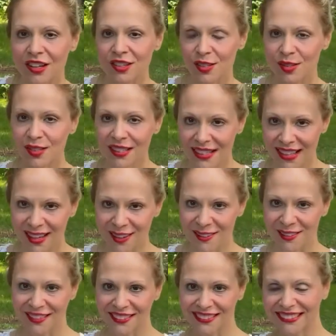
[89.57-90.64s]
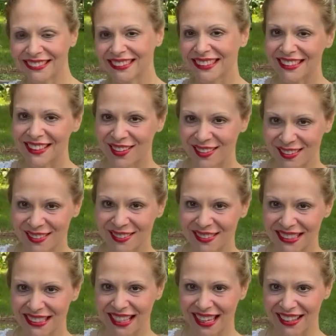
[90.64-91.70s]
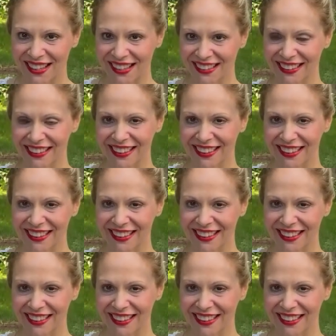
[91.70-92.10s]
So now, let's all do it together.